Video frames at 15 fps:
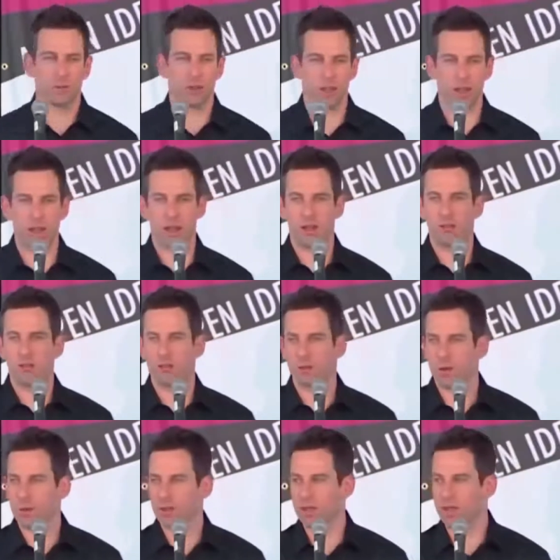lives of
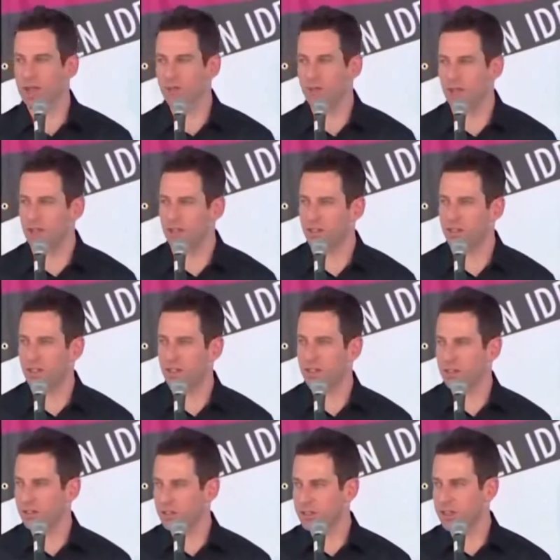women in Afghanistan
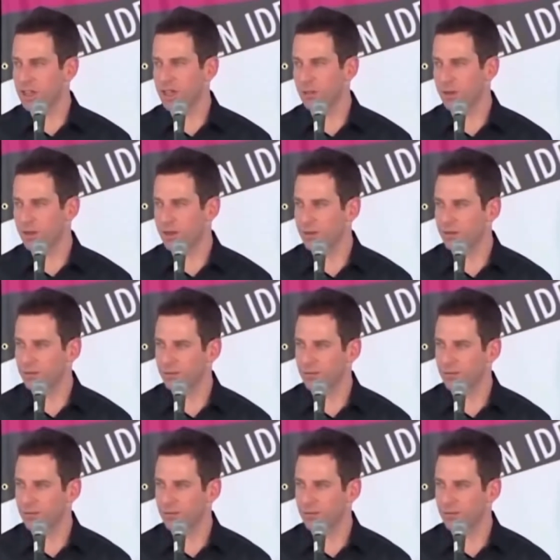under the Taliban,